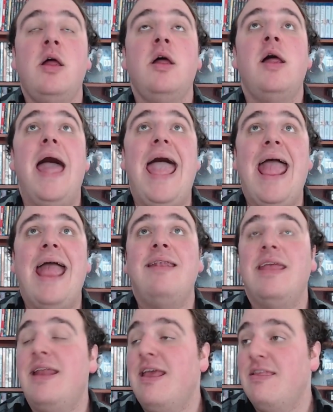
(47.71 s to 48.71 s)
And
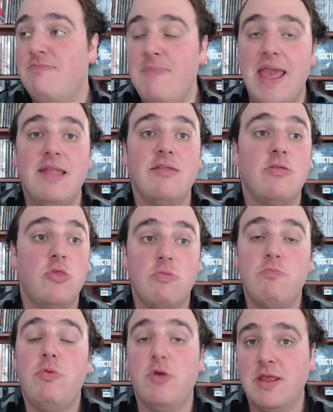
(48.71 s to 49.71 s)
it has made
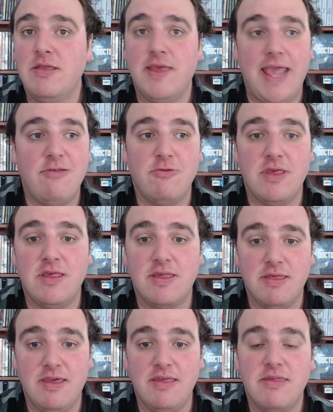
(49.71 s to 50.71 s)
putting together this
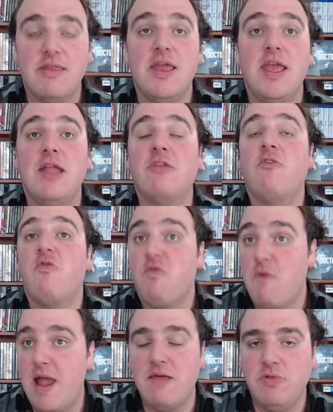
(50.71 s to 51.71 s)
list
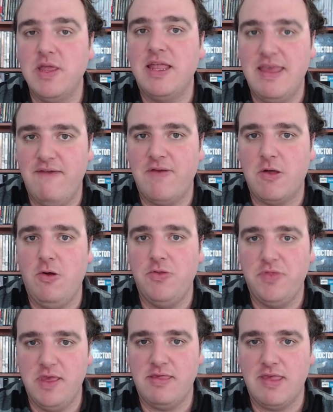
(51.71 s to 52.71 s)
incredibly difficult
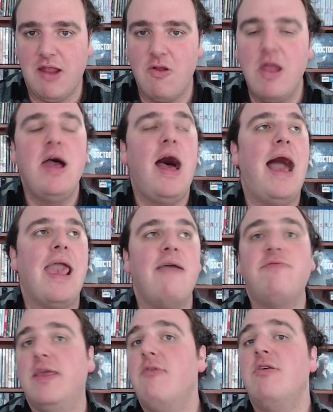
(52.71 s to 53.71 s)
this year. I have
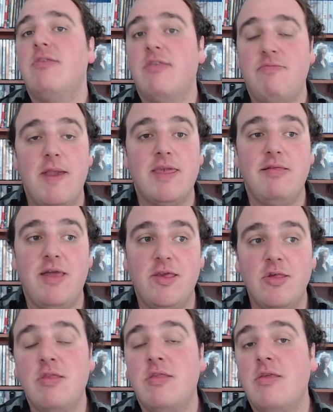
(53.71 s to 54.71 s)
theories and
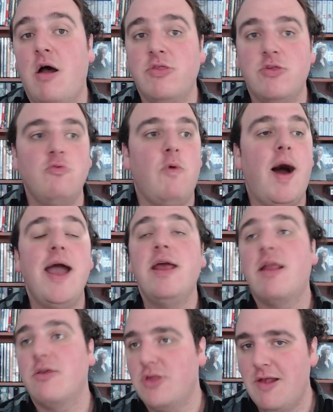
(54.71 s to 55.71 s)
speculations onto why, and
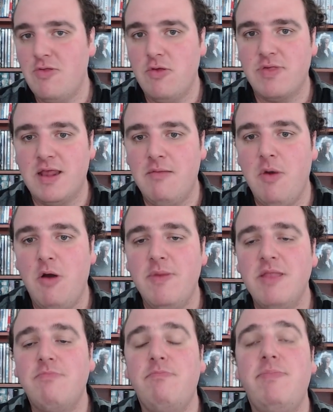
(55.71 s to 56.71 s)
I'll share those in a
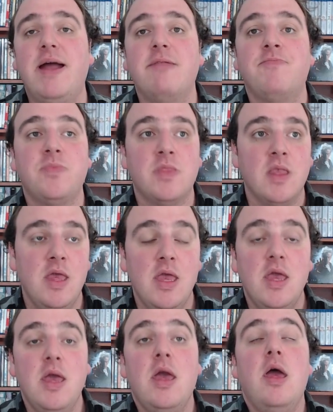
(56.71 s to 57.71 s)
moment, but
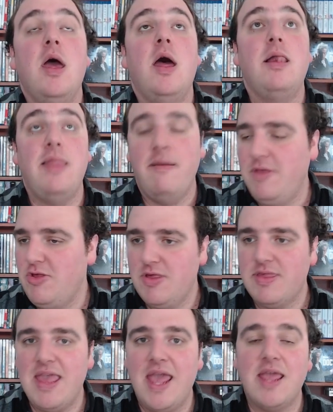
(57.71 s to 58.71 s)
let me just
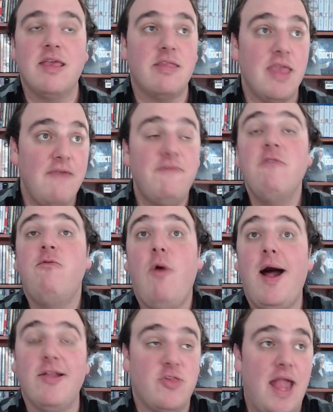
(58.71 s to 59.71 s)
say, because if you've
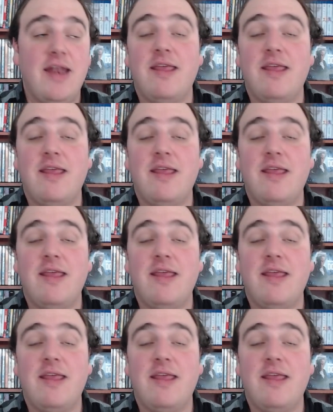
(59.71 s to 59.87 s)
watched any of